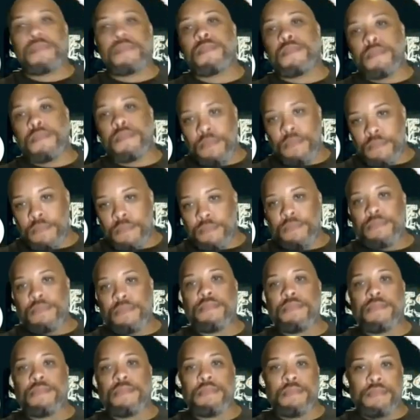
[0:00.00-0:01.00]

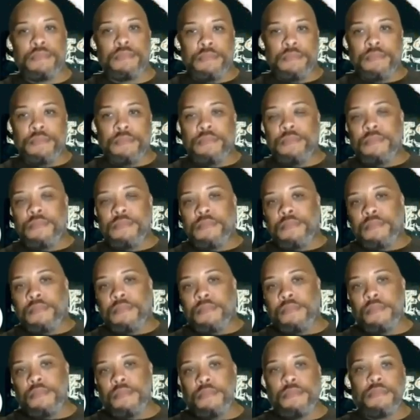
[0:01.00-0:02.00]

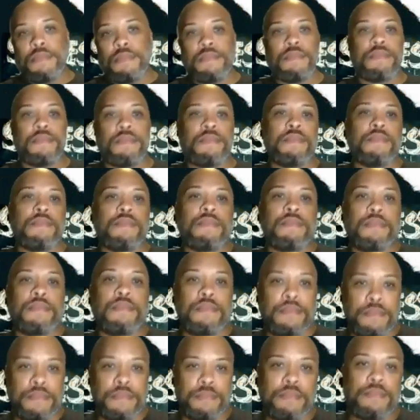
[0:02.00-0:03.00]

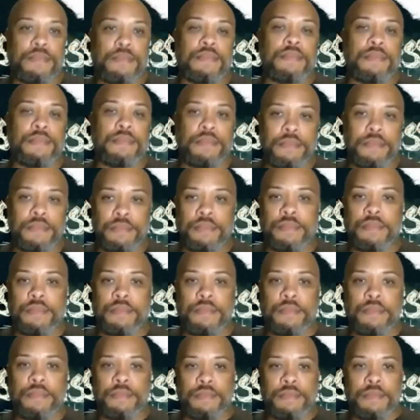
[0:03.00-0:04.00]

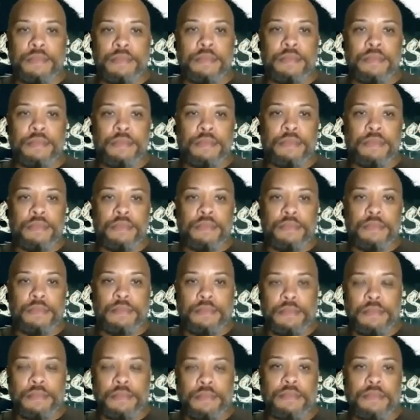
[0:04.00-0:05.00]

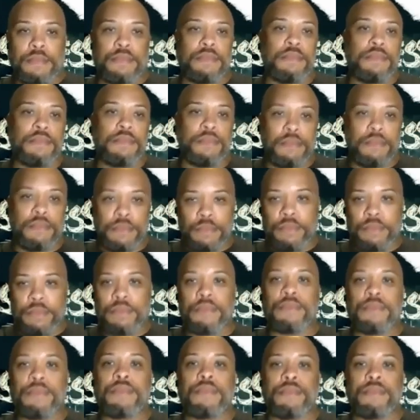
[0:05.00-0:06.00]

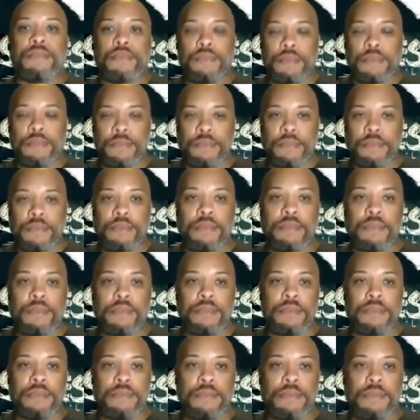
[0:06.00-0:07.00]

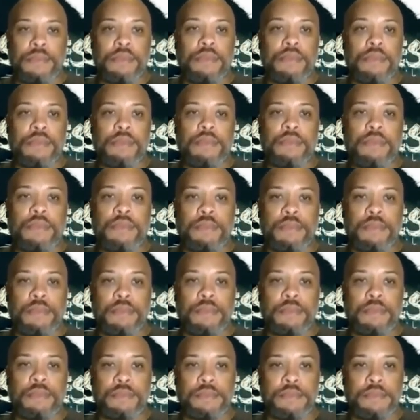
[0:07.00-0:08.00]
[no speech]